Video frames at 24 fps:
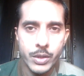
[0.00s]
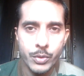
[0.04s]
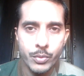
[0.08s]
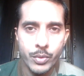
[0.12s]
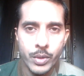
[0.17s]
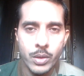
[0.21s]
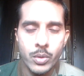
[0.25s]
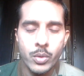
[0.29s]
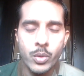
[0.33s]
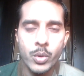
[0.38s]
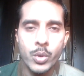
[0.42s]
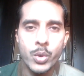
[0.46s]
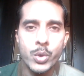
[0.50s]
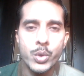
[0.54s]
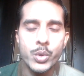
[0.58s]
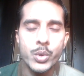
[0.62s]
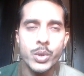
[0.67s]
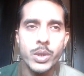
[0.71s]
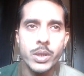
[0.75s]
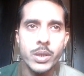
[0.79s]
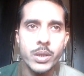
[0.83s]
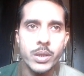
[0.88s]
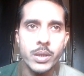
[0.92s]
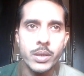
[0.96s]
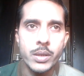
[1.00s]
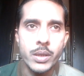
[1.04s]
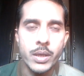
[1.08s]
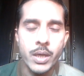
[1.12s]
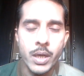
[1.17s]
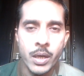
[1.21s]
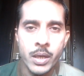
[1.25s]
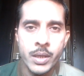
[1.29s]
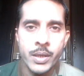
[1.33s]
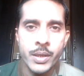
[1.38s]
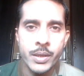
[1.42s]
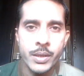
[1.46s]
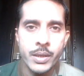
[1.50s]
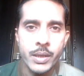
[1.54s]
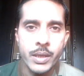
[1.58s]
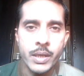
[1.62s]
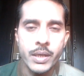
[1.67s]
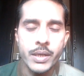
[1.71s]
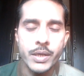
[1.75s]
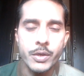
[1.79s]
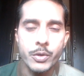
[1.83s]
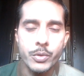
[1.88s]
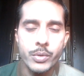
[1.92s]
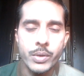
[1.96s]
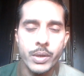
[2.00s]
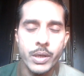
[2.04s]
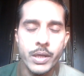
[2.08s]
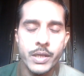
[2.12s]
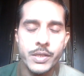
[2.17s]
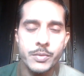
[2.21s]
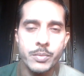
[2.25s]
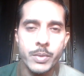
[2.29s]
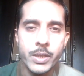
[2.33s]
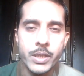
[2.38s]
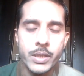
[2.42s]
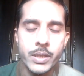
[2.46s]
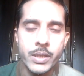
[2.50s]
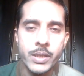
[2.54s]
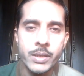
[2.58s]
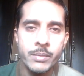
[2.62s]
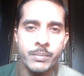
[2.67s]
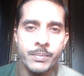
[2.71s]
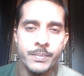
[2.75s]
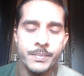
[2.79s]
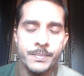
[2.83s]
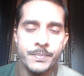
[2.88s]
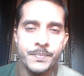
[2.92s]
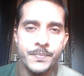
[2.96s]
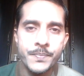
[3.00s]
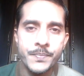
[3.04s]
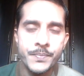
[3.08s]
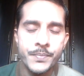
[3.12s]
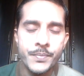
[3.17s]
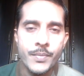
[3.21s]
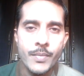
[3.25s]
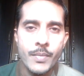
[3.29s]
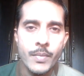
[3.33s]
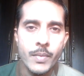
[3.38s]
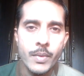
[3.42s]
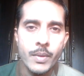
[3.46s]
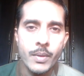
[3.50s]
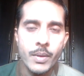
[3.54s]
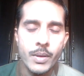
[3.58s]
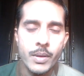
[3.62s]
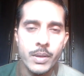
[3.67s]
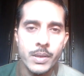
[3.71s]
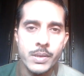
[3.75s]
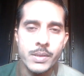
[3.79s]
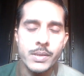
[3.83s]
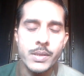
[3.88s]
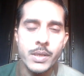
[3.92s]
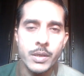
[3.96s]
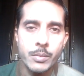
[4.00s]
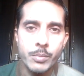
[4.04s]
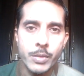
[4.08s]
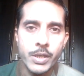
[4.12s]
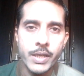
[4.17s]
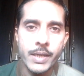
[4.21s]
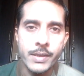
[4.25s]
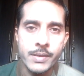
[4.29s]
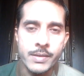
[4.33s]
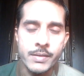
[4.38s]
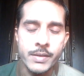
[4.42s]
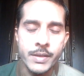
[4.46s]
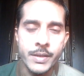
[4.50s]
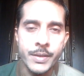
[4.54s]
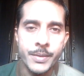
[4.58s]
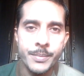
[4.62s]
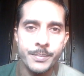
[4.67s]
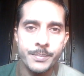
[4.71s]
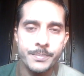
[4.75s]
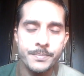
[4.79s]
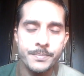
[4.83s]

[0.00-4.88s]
will go to the gut and neutralized by the stomach acid.